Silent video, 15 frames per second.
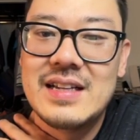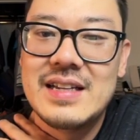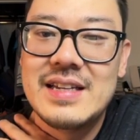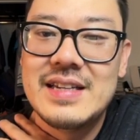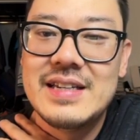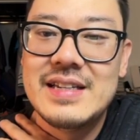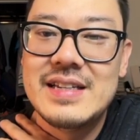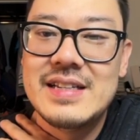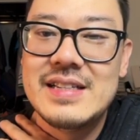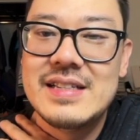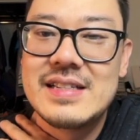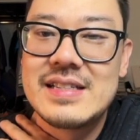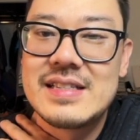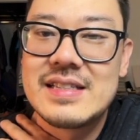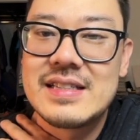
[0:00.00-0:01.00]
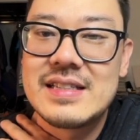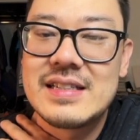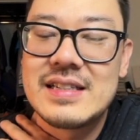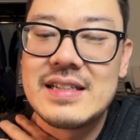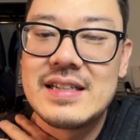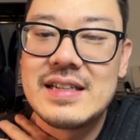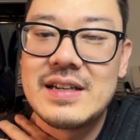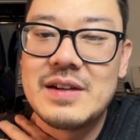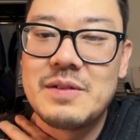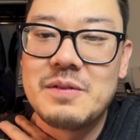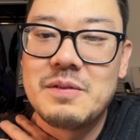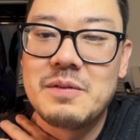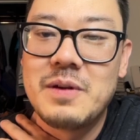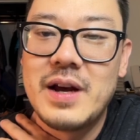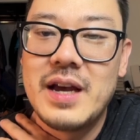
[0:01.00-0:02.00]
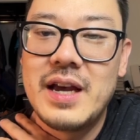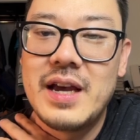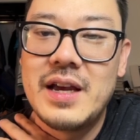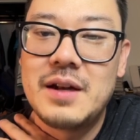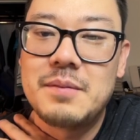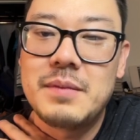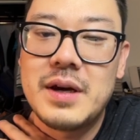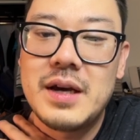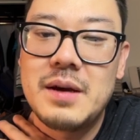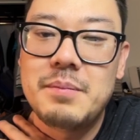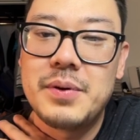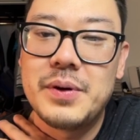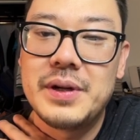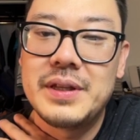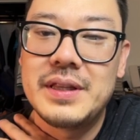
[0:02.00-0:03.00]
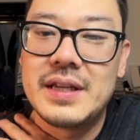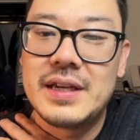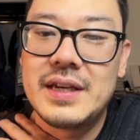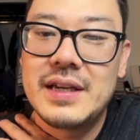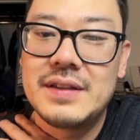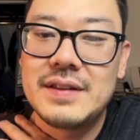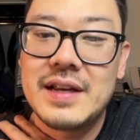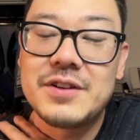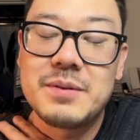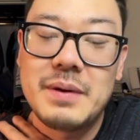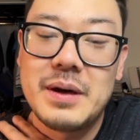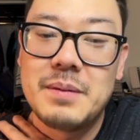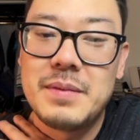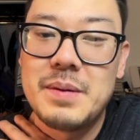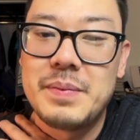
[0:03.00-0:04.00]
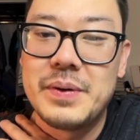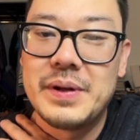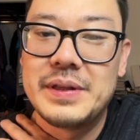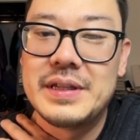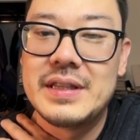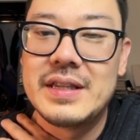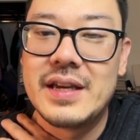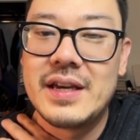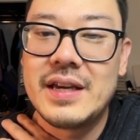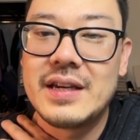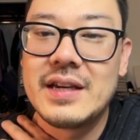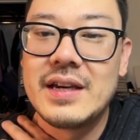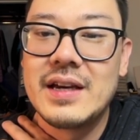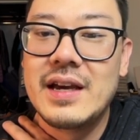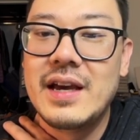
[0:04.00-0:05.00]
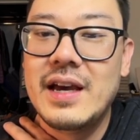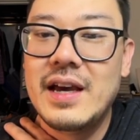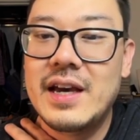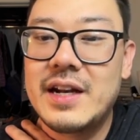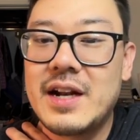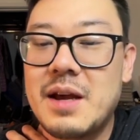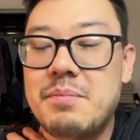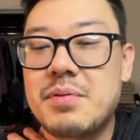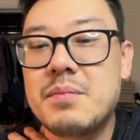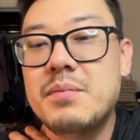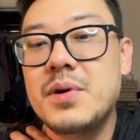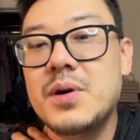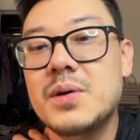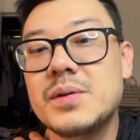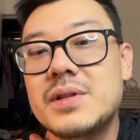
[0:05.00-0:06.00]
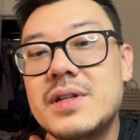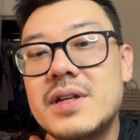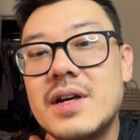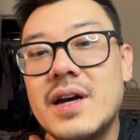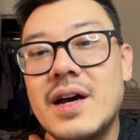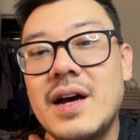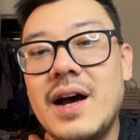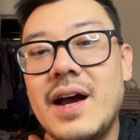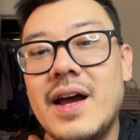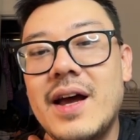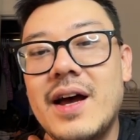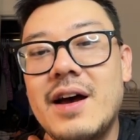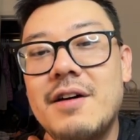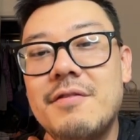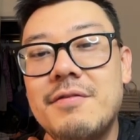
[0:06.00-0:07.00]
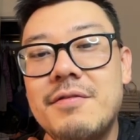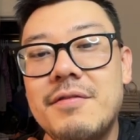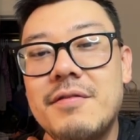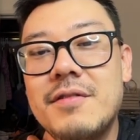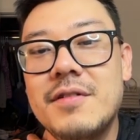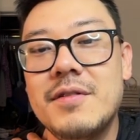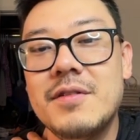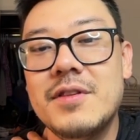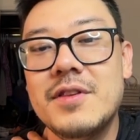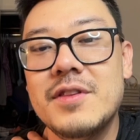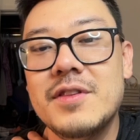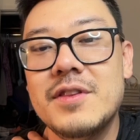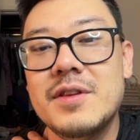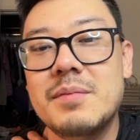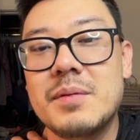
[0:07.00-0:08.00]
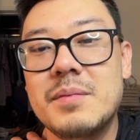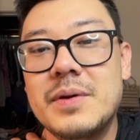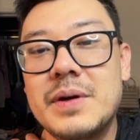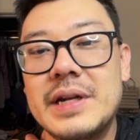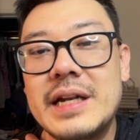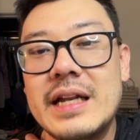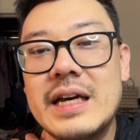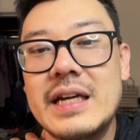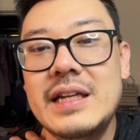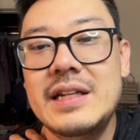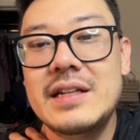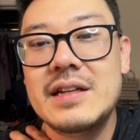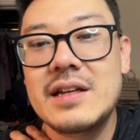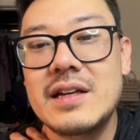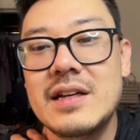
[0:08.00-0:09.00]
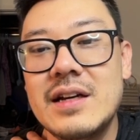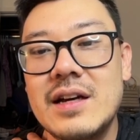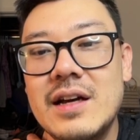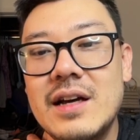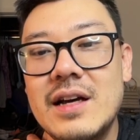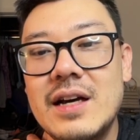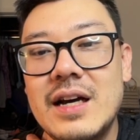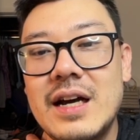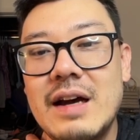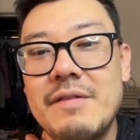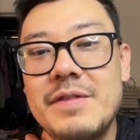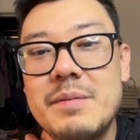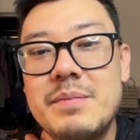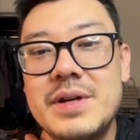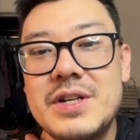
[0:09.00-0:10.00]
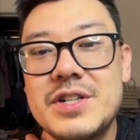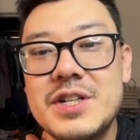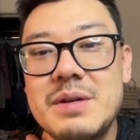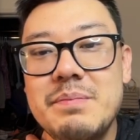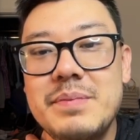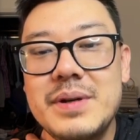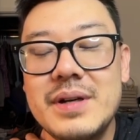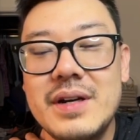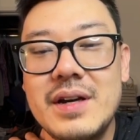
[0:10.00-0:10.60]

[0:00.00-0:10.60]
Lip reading: is when my opponent takes, actually my opponent did take, and I promote, I have the promoted knight, I have the bishop,